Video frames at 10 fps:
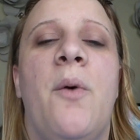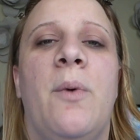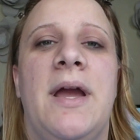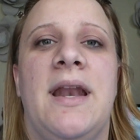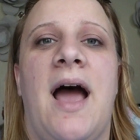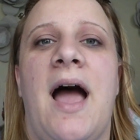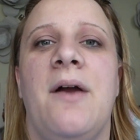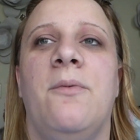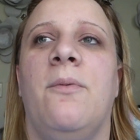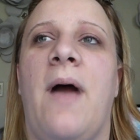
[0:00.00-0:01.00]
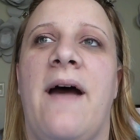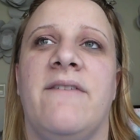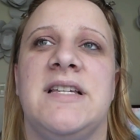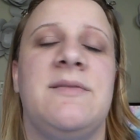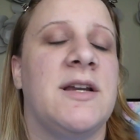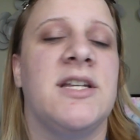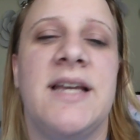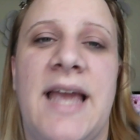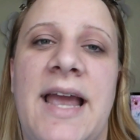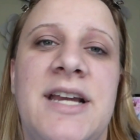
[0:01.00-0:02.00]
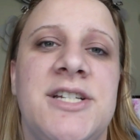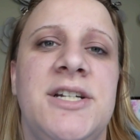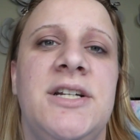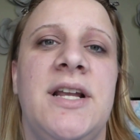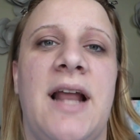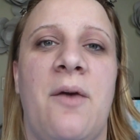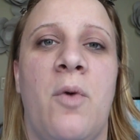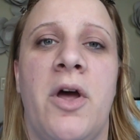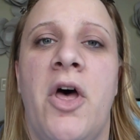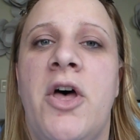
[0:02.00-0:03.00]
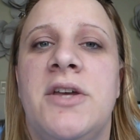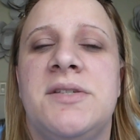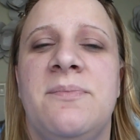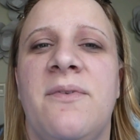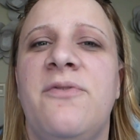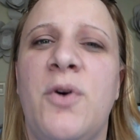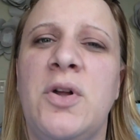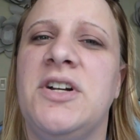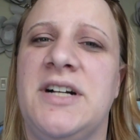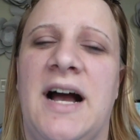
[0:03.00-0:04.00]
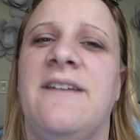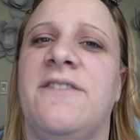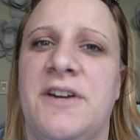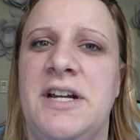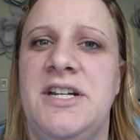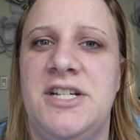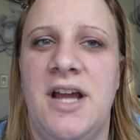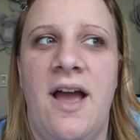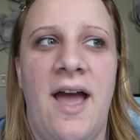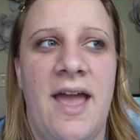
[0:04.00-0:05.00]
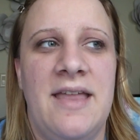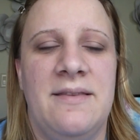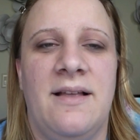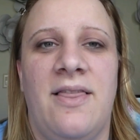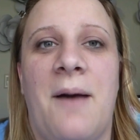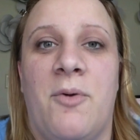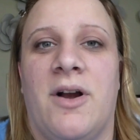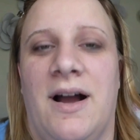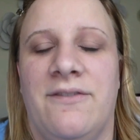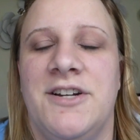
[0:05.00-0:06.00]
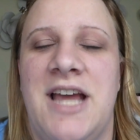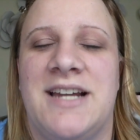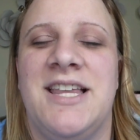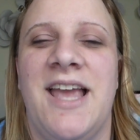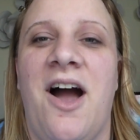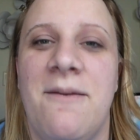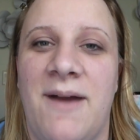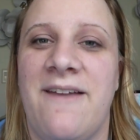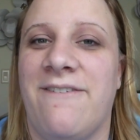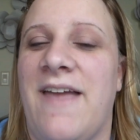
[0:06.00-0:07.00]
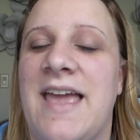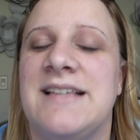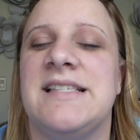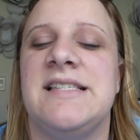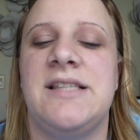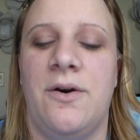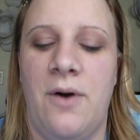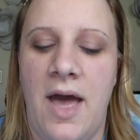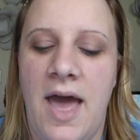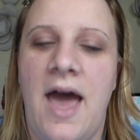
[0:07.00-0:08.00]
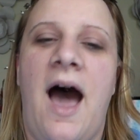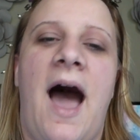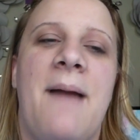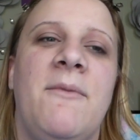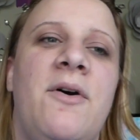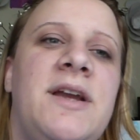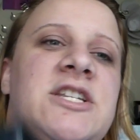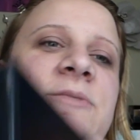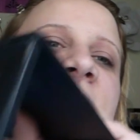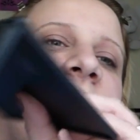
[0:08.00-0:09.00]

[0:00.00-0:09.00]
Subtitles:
when I have a special occasion and I want some fuller coverage and a lot more coverage actually on my face. So I'm going to be